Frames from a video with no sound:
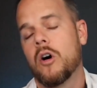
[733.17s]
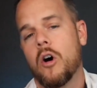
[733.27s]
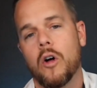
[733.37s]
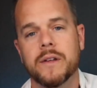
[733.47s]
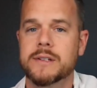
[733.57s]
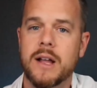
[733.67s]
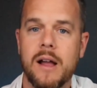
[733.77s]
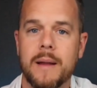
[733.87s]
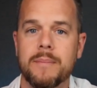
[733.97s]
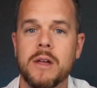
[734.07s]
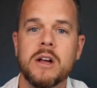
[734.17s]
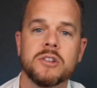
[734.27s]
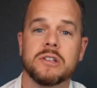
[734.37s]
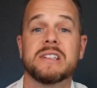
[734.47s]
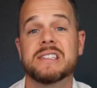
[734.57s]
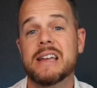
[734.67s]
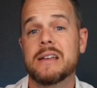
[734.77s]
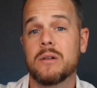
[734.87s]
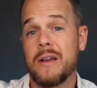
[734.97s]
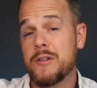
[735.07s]
all this time. So let's
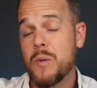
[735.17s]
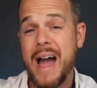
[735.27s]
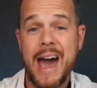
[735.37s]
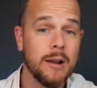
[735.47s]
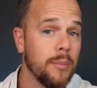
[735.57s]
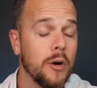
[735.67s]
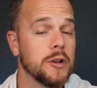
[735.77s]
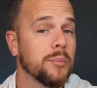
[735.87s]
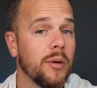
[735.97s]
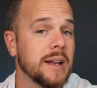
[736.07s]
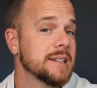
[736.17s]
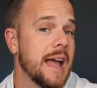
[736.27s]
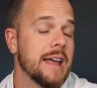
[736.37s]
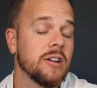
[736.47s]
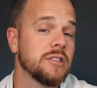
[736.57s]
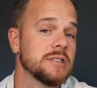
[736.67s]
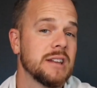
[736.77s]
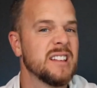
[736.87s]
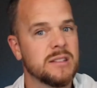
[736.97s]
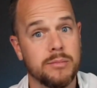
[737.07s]
say if you add up all your price anchors
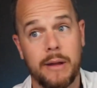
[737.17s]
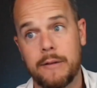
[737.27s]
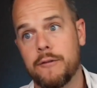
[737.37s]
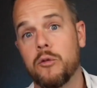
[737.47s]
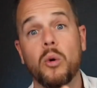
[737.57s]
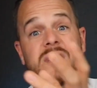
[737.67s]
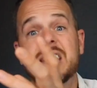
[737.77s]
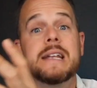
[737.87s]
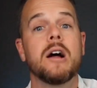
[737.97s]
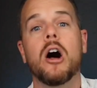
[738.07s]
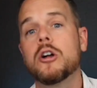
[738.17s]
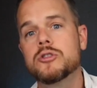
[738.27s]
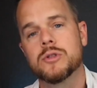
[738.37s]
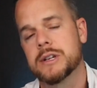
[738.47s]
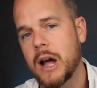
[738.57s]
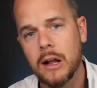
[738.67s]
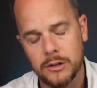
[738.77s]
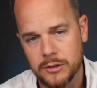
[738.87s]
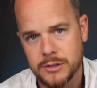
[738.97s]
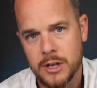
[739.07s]
and it's like
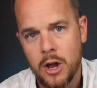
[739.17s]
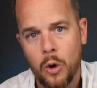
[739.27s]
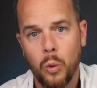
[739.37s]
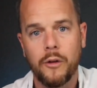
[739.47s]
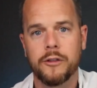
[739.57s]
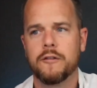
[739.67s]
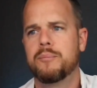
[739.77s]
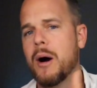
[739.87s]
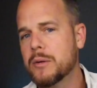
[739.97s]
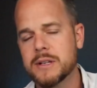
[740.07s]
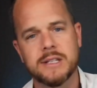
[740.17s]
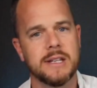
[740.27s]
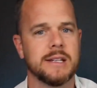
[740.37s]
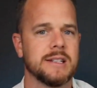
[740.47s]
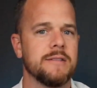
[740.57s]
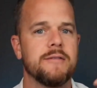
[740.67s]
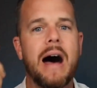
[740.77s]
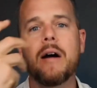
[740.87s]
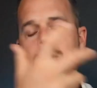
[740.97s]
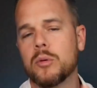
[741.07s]
$1,400 worth of bonuses and
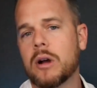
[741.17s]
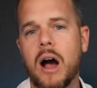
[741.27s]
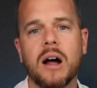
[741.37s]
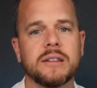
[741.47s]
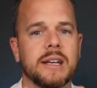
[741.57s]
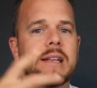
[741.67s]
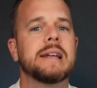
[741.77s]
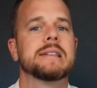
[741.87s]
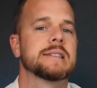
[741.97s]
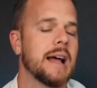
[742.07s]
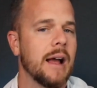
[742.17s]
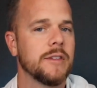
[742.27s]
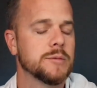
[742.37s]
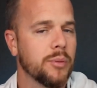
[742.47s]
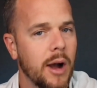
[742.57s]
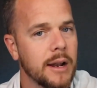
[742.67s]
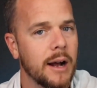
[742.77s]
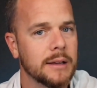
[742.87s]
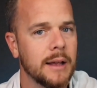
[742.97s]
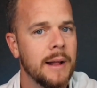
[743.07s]
valuable content inside this
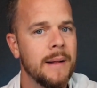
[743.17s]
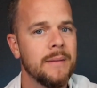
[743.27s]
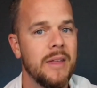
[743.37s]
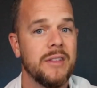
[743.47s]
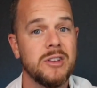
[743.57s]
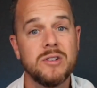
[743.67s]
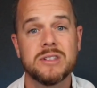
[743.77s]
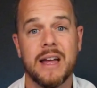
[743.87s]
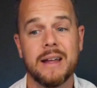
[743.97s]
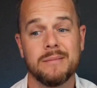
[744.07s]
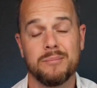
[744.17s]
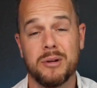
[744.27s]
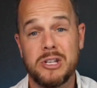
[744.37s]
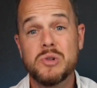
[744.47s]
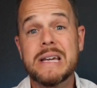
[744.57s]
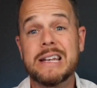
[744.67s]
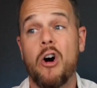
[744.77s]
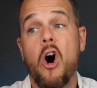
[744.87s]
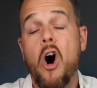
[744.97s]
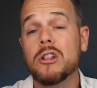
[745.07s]
product, and then you say, but you get
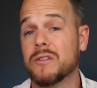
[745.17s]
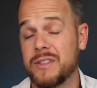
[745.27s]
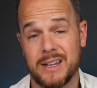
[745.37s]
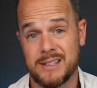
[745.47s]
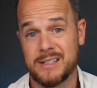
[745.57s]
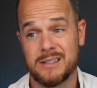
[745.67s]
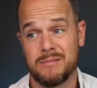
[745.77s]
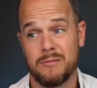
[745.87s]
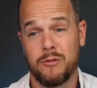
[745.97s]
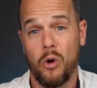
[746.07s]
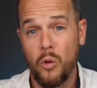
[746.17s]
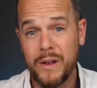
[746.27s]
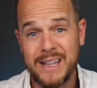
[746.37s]
all of this for only